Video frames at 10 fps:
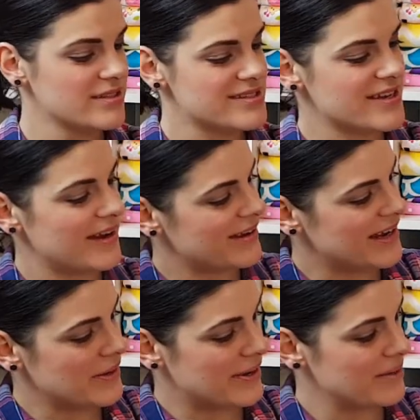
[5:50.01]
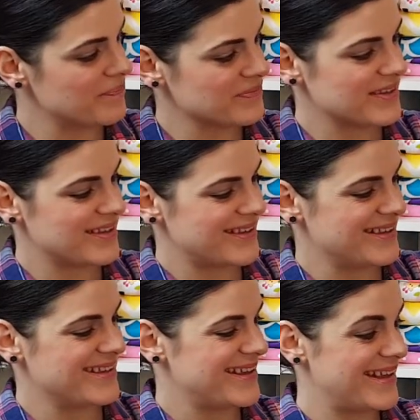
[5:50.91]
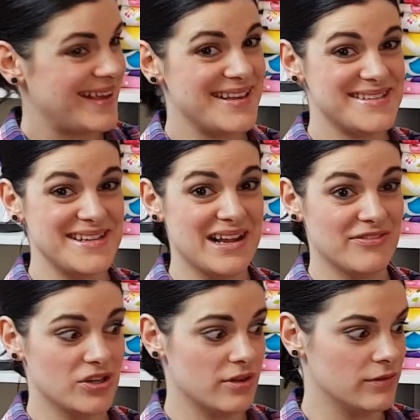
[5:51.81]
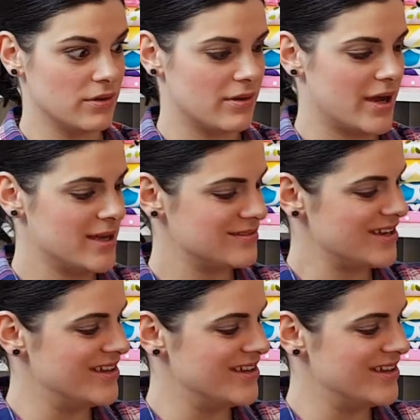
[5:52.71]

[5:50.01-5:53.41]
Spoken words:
So anyway, easy enough to overlook, right?